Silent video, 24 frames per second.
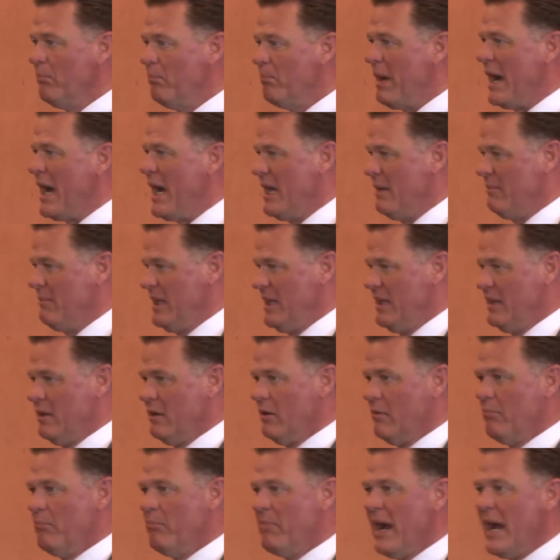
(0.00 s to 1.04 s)
buy me.
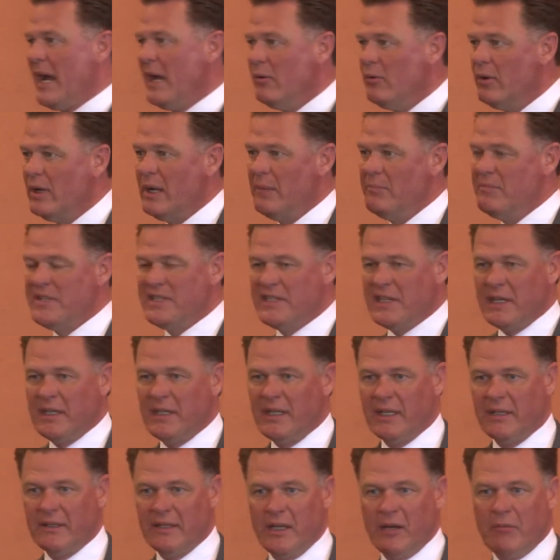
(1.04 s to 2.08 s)
They'll buy what I'm
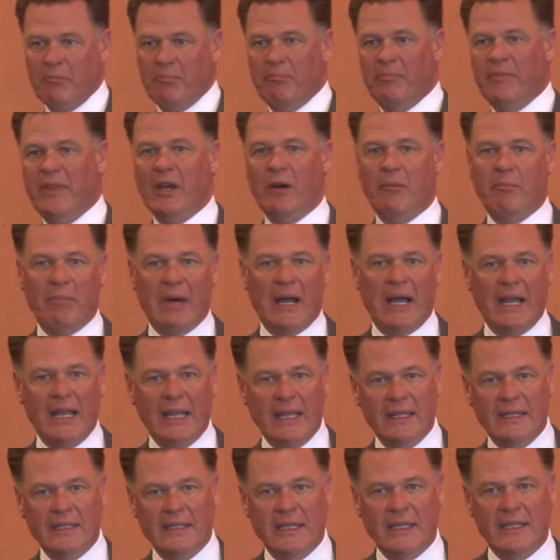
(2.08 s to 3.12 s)
selling. They'll buy
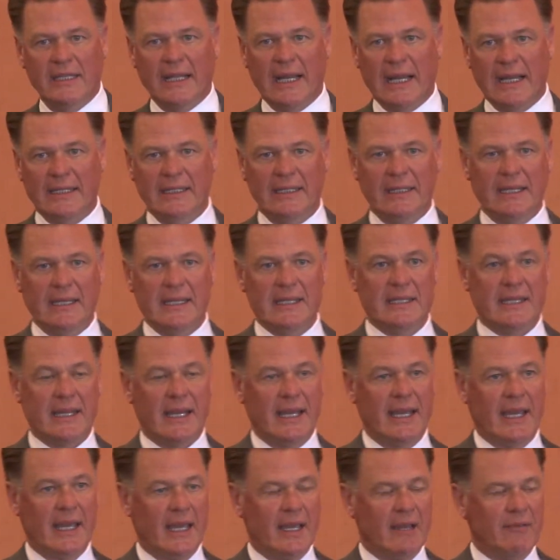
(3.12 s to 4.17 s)
into the ideas I
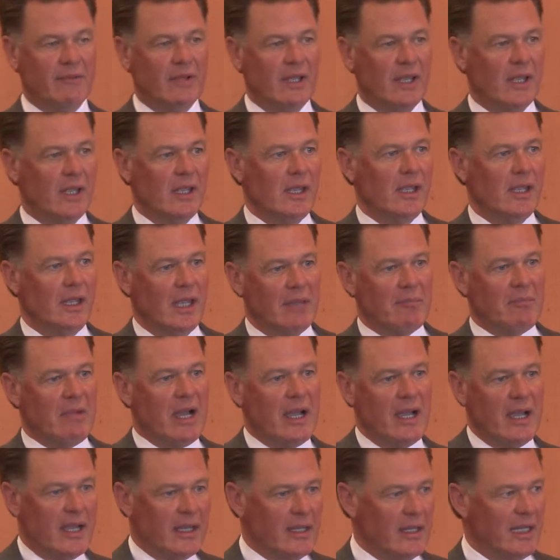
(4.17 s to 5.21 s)
have. And
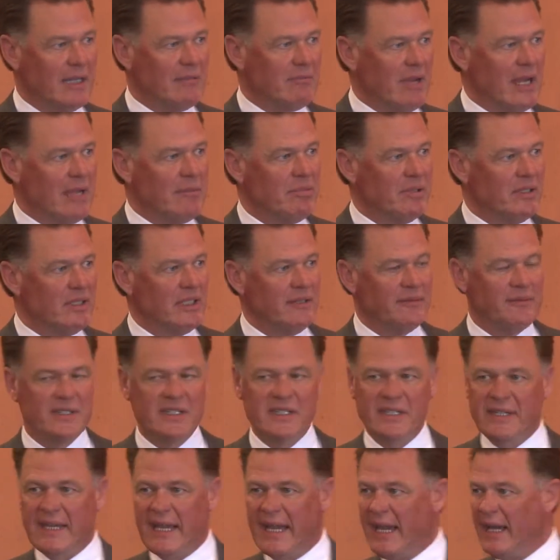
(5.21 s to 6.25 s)
my belief
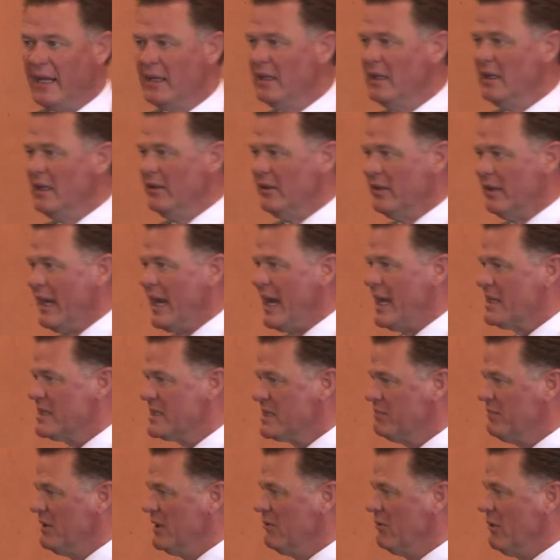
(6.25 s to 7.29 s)
is that there has
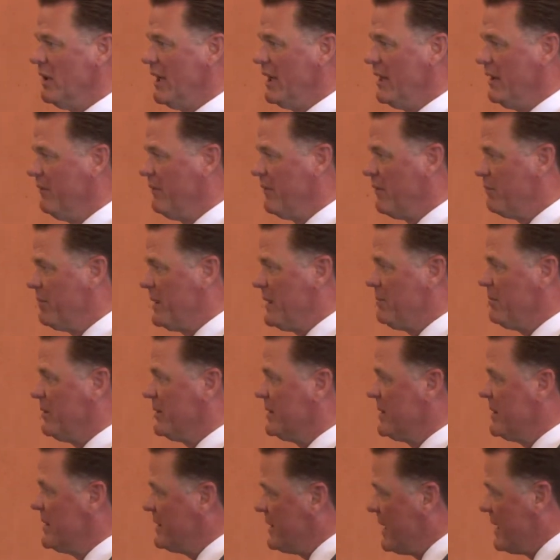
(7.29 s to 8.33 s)
to be a way for people
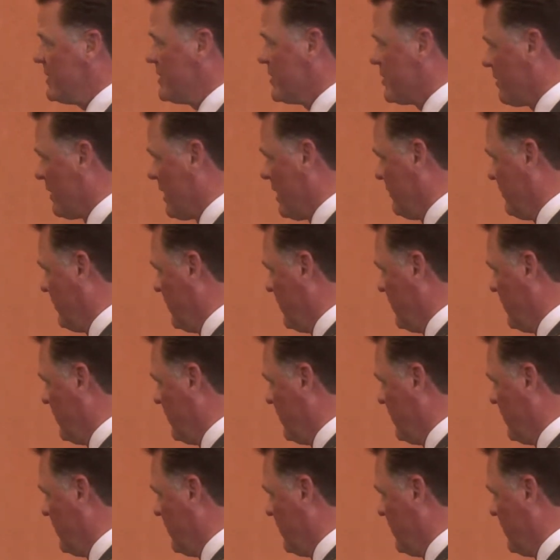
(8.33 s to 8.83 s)
to test drive